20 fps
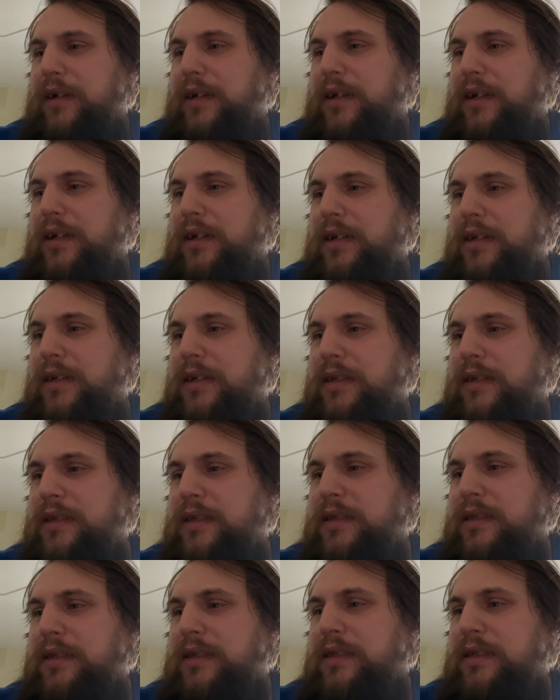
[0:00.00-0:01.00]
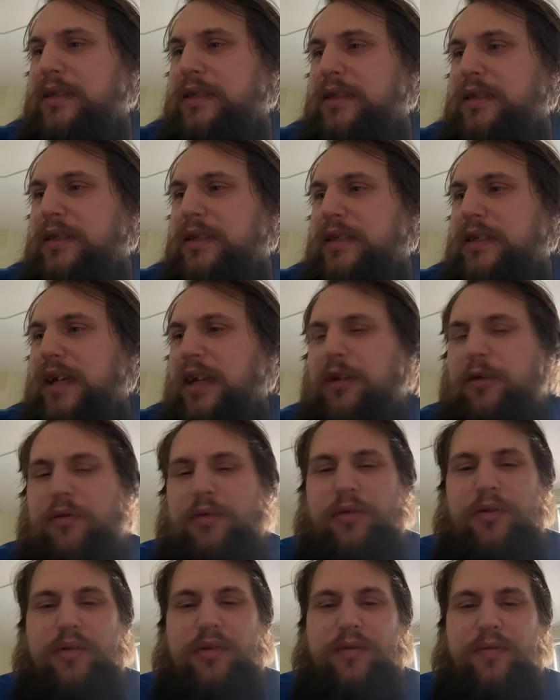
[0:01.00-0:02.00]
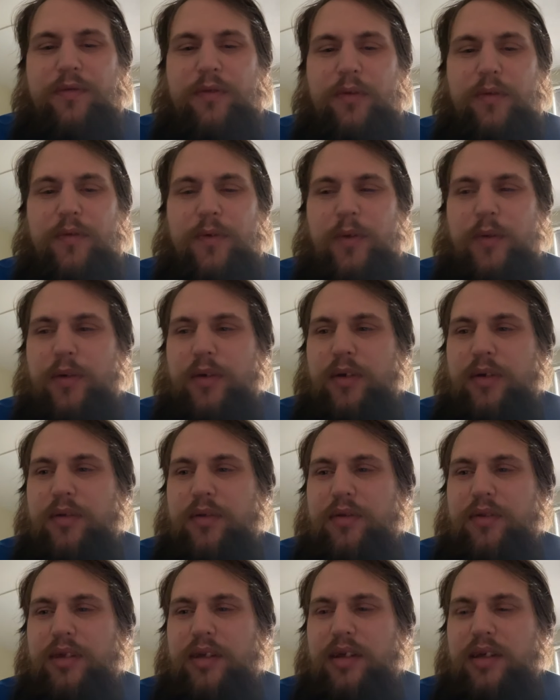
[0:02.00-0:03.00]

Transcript: Uh, I don't use it for phone calls.